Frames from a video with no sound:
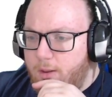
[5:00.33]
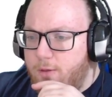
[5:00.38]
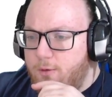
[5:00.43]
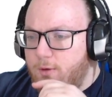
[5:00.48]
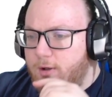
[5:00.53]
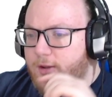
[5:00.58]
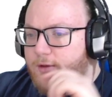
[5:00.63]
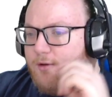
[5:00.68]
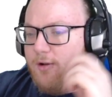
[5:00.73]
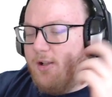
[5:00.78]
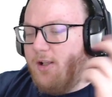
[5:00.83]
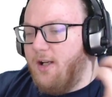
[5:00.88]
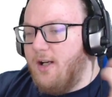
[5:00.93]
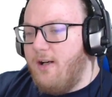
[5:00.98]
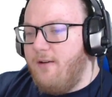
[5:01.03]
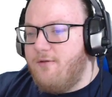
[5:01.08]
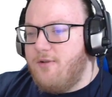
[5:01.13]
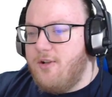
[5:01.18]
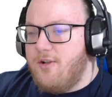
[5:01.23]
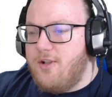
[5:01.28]
three three
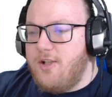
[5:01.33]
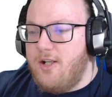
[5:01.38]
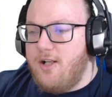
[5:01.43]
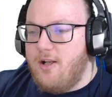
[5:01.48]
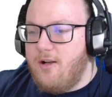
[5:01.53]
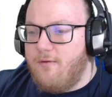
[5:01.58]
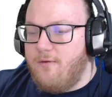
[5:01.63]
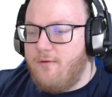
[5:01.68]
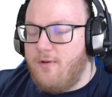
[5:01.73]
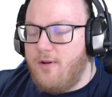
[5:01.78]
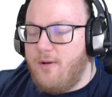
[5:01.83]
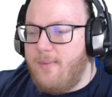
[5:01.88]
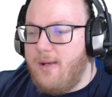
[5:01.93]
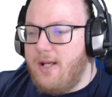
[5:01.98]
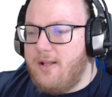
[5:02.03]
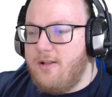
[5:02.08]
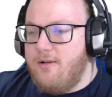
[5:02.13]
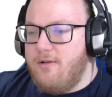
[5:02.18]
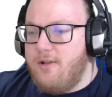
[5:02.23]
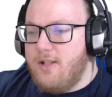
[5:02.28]
lineup Chinchino for the
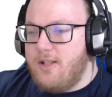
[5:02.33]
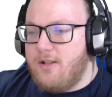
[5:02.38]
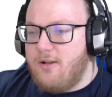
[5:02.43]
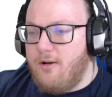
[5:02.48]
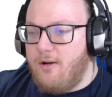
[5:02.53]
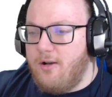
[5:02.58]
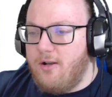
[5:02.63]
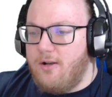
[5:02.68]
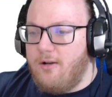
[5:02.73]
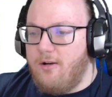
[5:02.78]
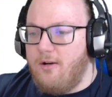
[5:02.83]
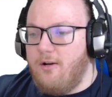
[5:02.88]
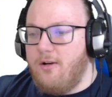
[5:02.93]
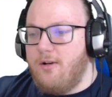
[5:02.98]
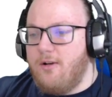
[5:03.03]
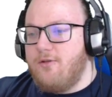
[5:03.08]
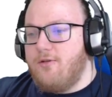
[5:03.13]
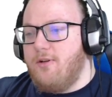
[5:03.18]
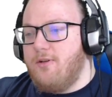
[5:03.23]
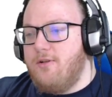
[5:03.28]
make do, discard a card,
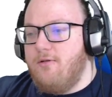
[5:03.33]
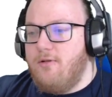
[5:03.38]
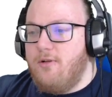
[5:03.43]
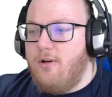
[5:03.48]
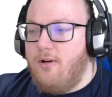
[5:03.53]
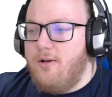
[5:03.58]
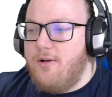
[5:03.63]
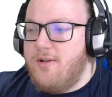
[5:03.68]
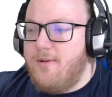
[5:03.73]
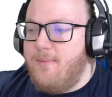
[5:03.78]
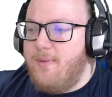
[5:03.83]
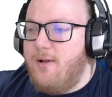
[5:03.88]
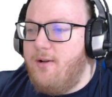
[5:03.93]
draw two cards